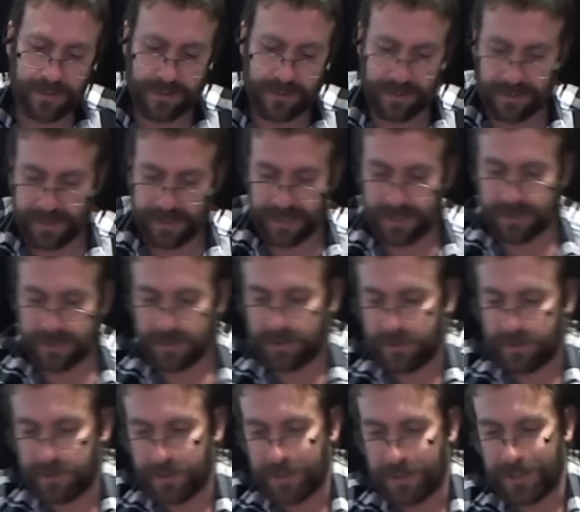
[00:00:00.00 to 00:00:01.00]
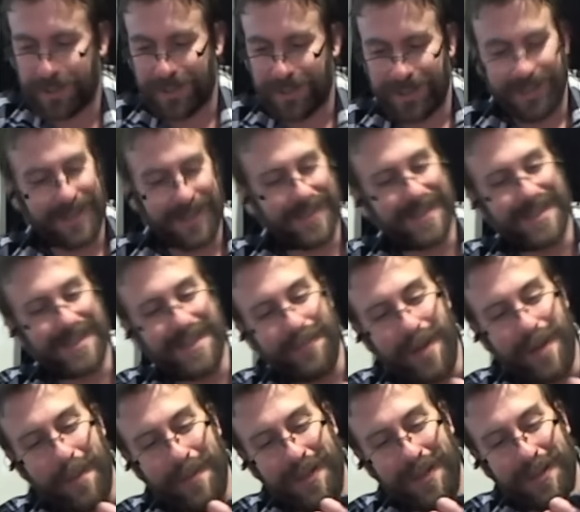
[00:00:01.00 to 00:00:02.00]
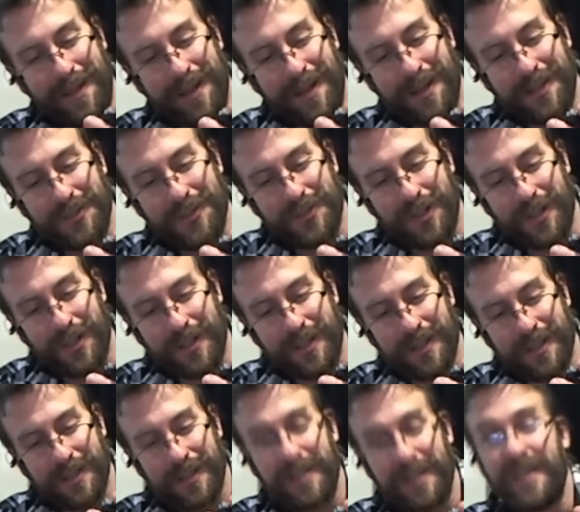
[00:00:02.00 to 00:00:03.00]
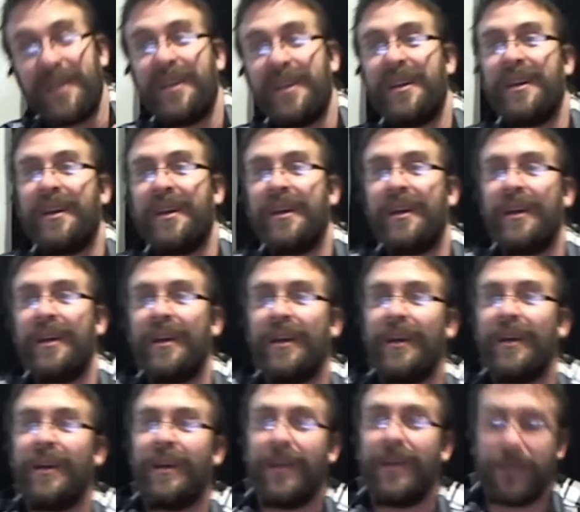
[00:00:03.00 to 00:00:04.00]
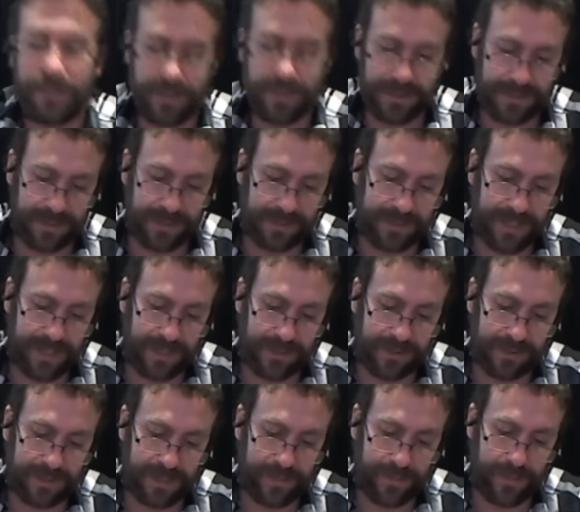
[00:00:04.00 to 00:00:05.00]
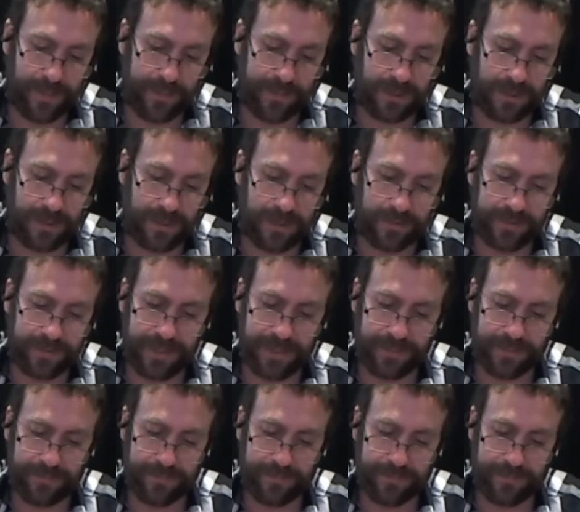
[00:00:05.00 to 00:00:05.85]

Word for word: Click. This is the puppy dog controller. As they say, it looks like a puppy dog, right?